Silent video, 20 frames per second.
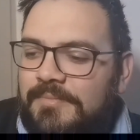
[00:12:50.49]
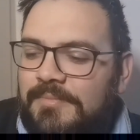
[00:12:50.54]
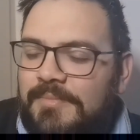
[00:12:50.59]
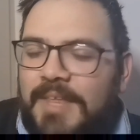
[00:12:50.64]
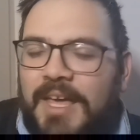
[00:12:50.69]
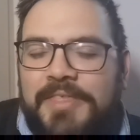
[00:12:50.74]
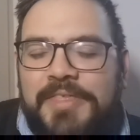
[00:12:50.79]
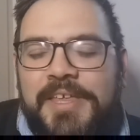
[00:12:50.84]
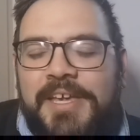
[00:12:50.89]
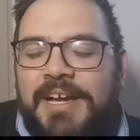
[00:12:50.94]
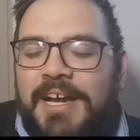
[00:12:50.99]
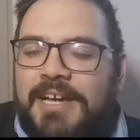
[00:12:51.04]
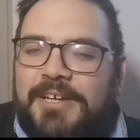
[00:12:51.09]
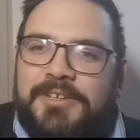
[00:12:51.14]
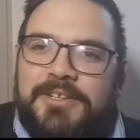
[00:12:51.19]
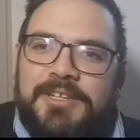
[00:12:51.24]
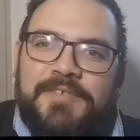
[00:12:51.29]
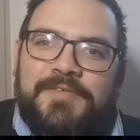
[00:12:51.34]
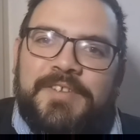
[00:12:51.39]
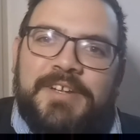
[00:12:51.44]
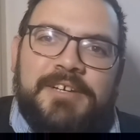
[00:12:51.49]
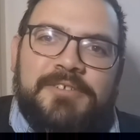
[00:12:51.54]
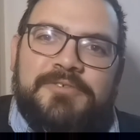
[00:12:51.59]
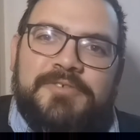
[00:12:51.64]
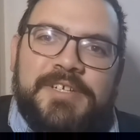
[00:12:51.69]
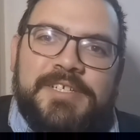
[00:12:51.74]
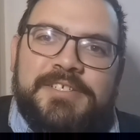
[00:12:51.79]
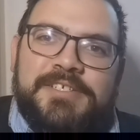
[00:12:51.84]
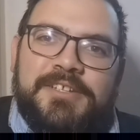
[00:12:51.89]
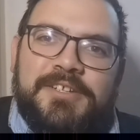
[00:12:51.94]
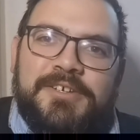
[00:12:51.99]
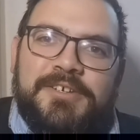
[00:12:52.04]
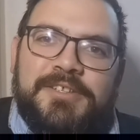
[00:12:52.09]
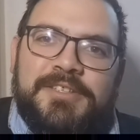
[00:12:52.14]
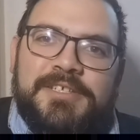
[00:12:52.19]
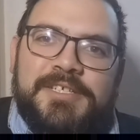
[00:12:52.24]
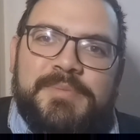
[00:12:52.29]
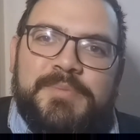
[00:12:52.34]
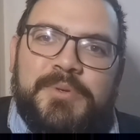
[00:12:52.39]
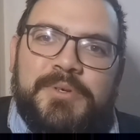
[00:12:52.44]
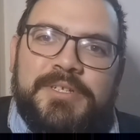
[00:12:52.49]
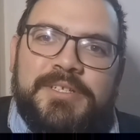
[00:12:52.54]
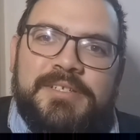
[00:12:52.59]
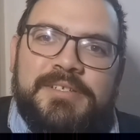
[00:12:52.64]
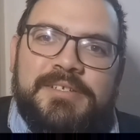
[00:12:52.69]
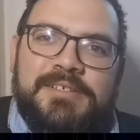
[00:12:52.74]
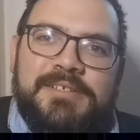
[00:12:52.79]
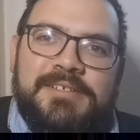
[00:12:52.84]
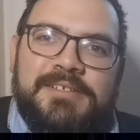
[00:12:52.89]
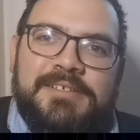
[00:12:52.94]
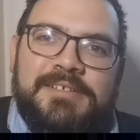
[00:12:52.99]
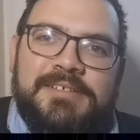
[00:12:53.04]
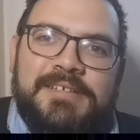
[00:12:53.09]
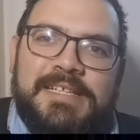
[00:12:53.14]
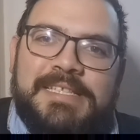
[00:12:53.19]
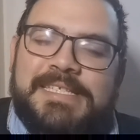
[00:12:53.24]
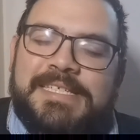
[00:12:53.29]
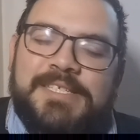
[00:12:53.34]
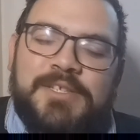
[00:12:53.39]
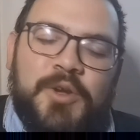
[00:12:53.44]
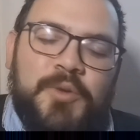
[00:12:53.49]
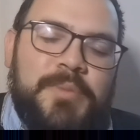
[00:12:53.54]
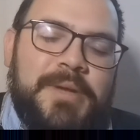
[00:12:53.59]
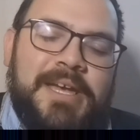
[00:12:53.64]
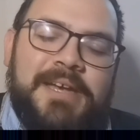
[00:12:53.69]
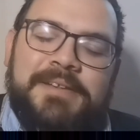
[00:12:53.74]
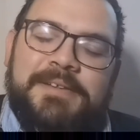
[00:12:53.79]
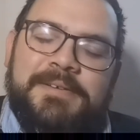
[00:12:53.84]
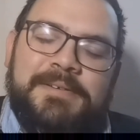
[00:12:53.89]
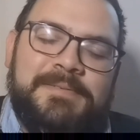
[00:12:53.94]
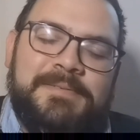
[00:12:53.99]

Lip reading: I think I could even out-wrestle her at this point. It's so bad.